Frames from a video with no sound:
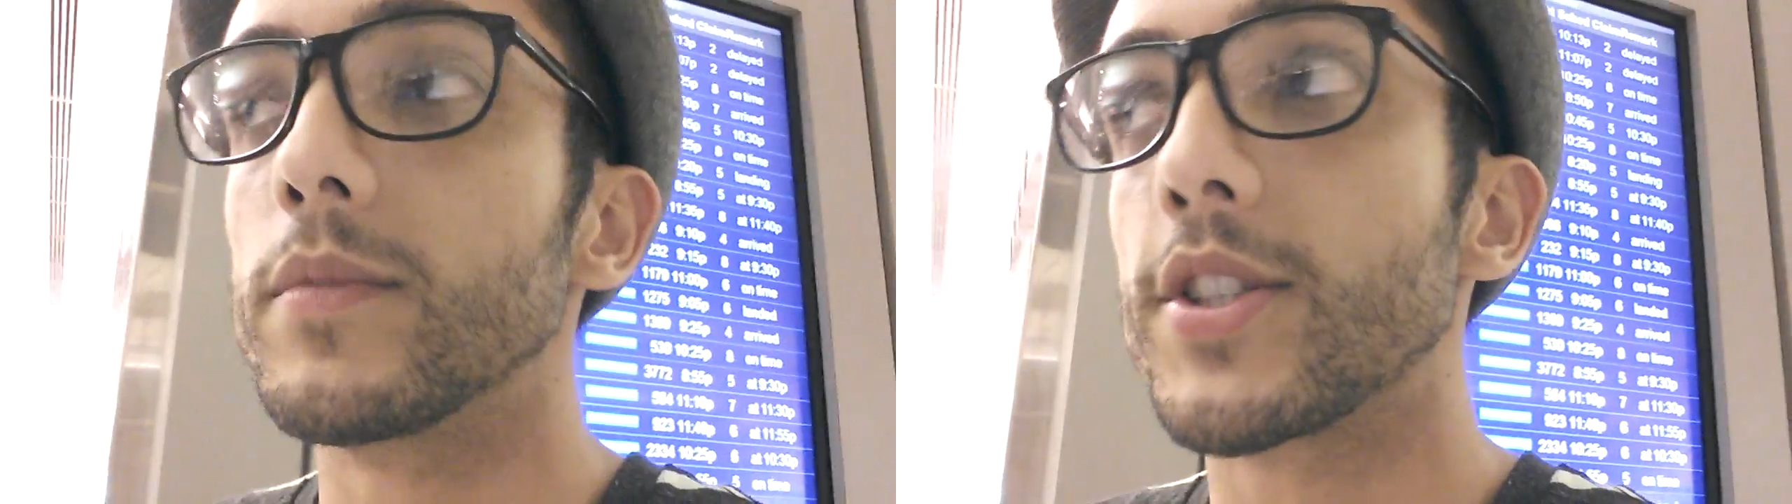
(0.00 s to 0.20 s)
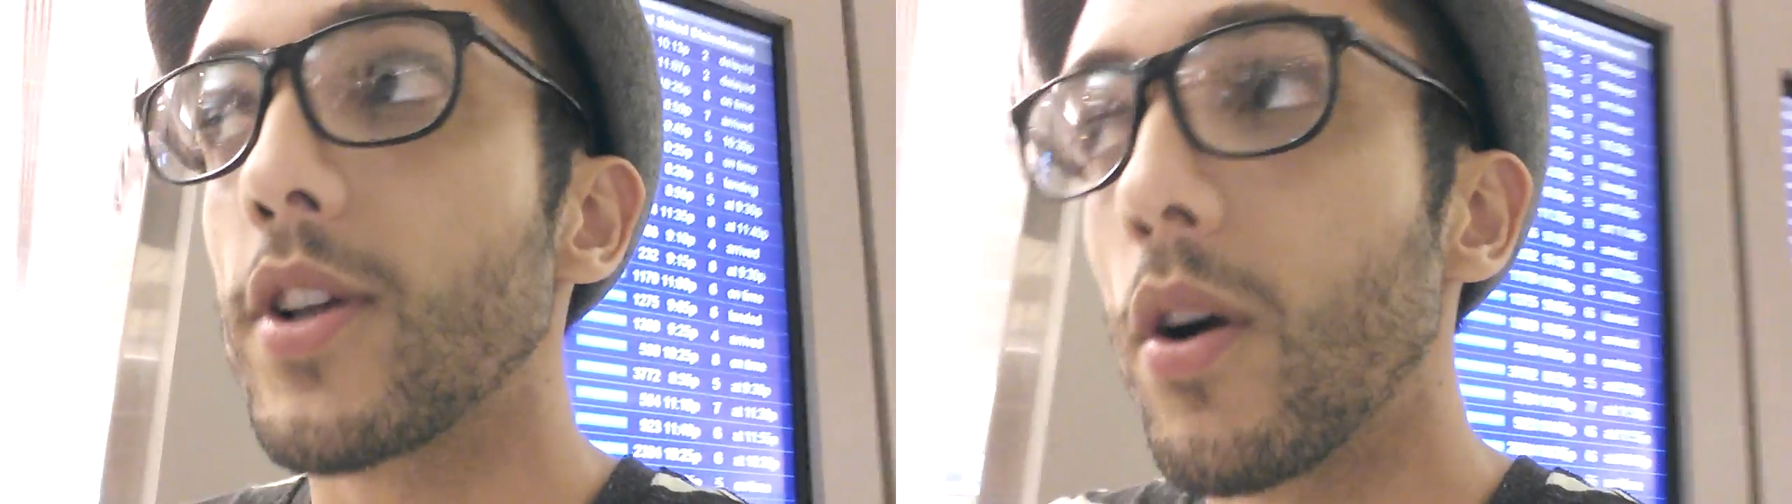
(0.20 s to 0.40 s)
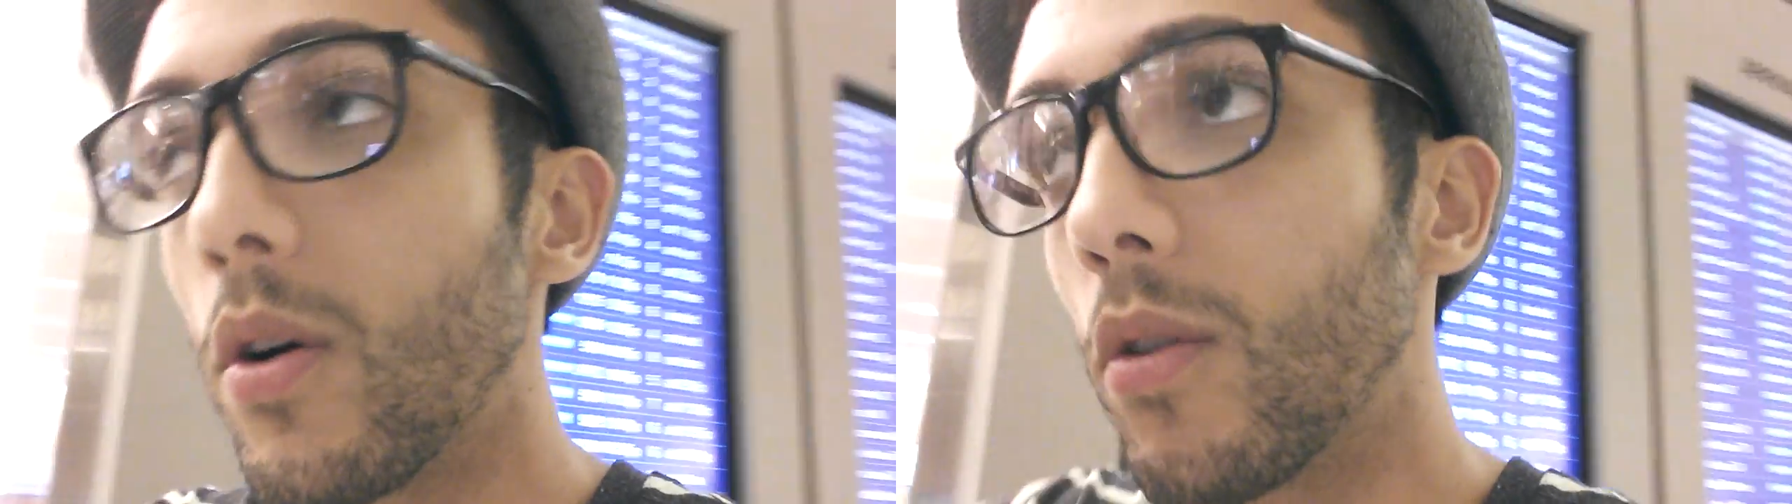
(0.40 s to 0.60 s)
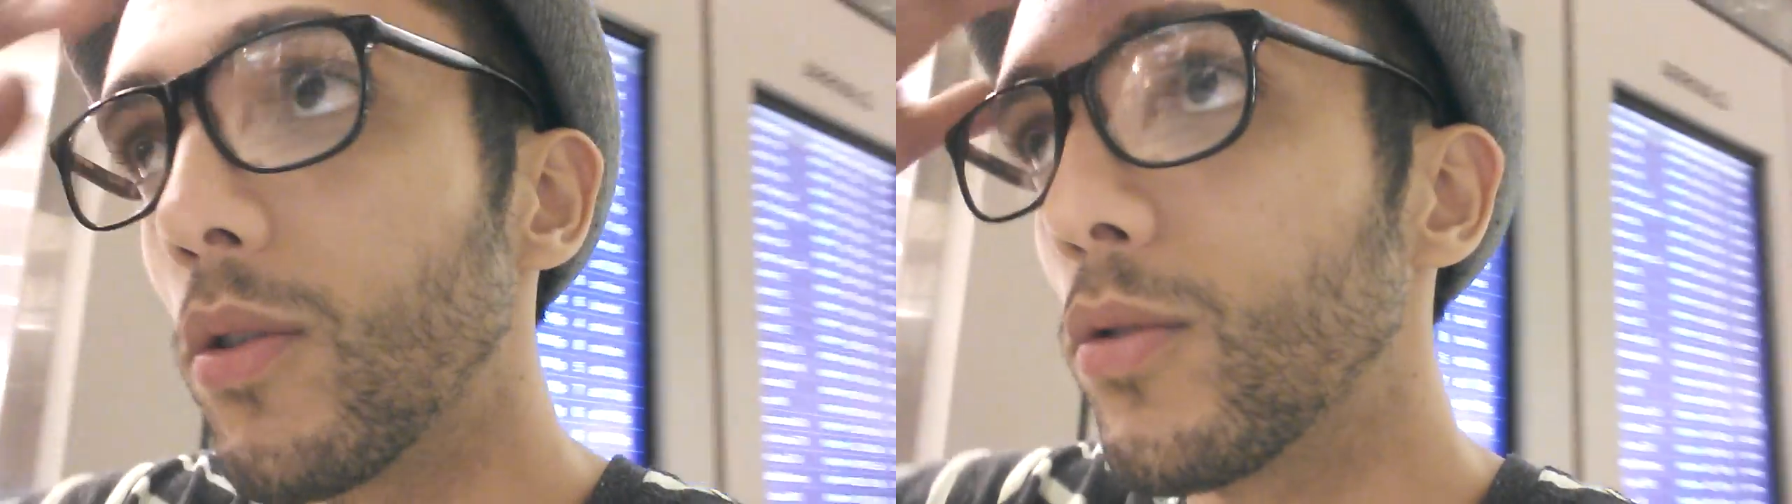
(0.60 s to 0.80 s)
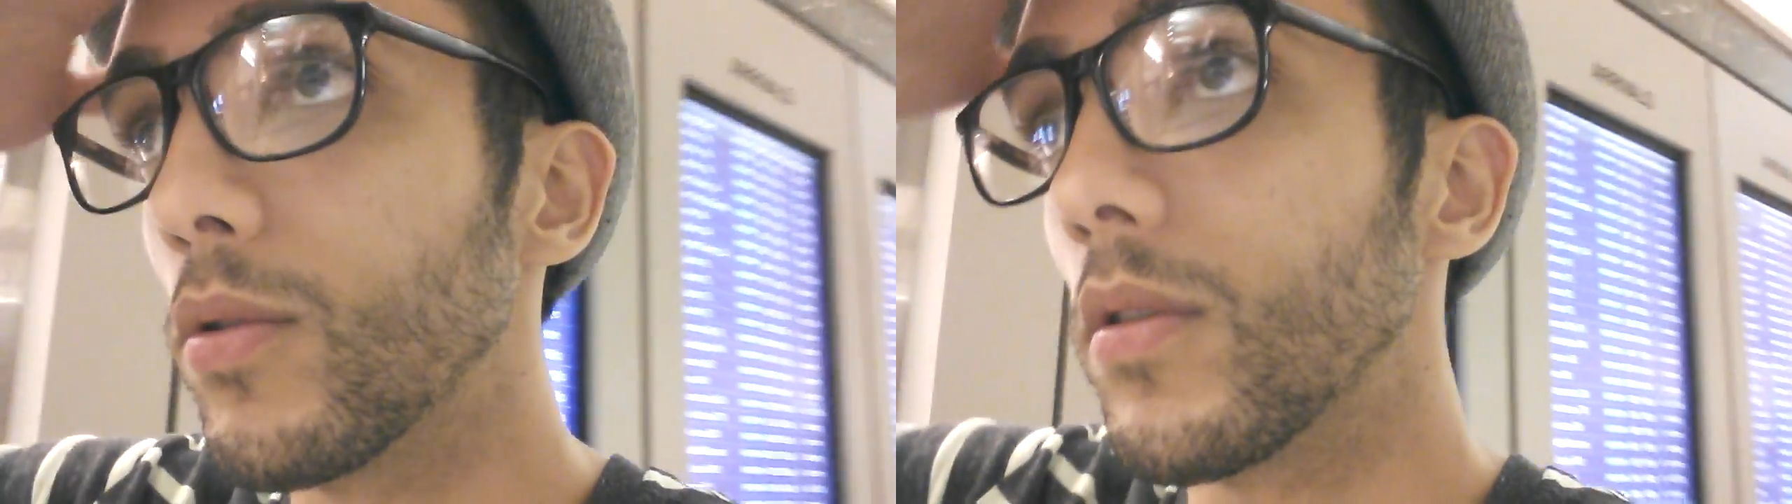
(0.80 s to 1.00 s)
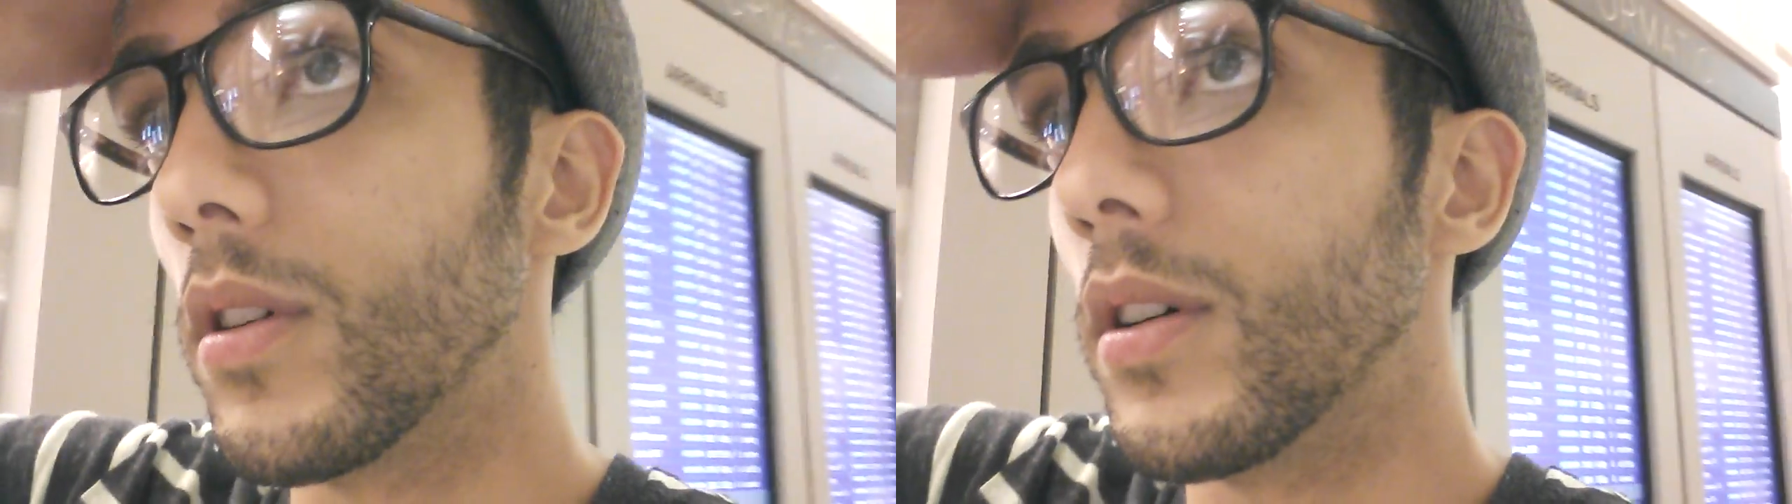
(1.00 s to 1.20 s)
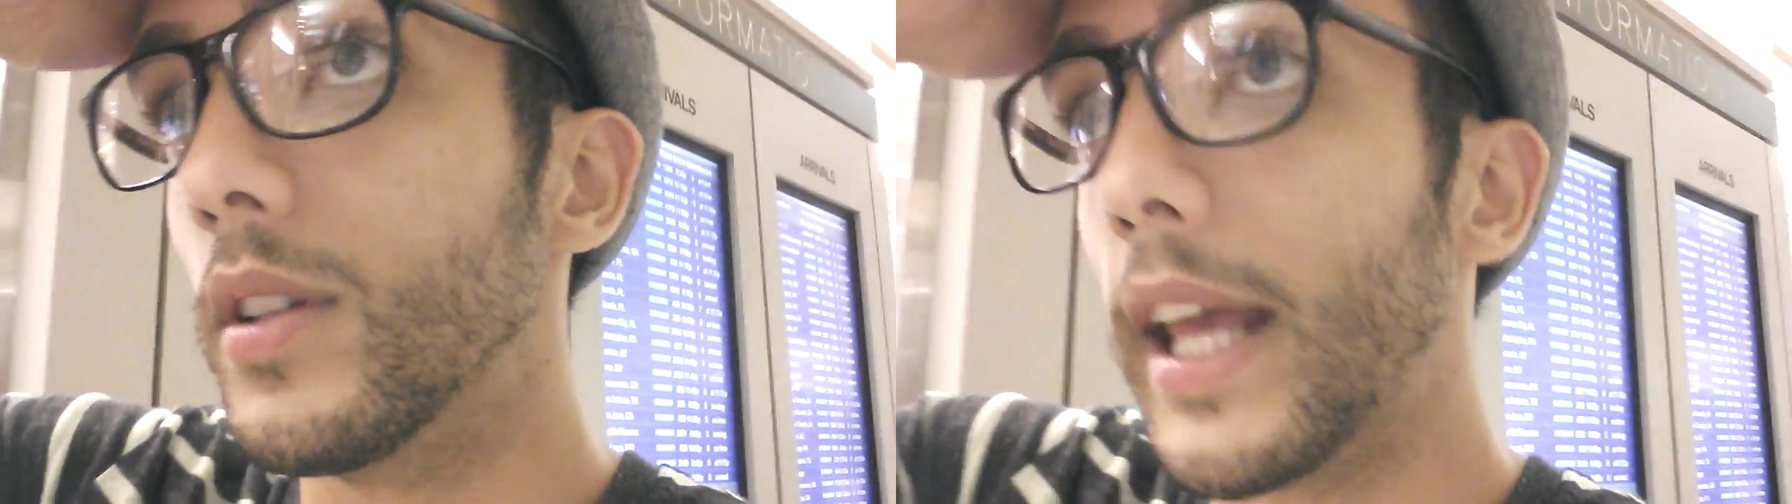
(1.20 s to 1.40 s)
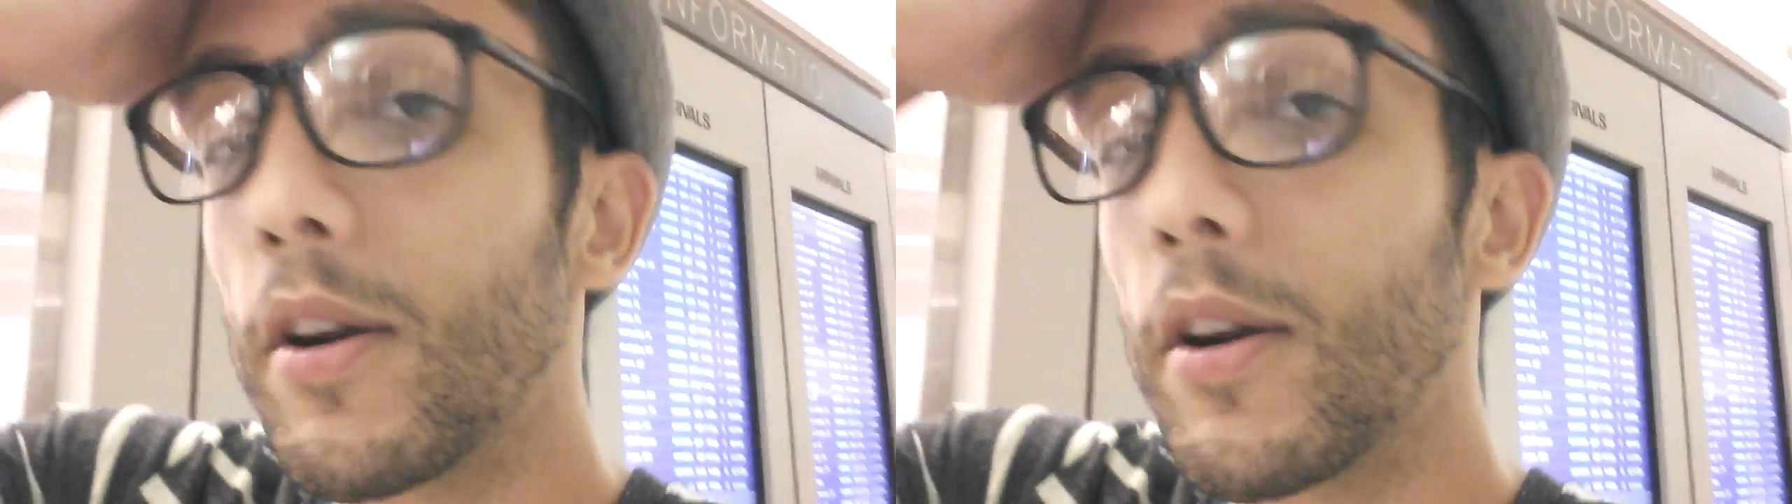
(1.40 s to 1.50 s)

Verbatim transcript: So they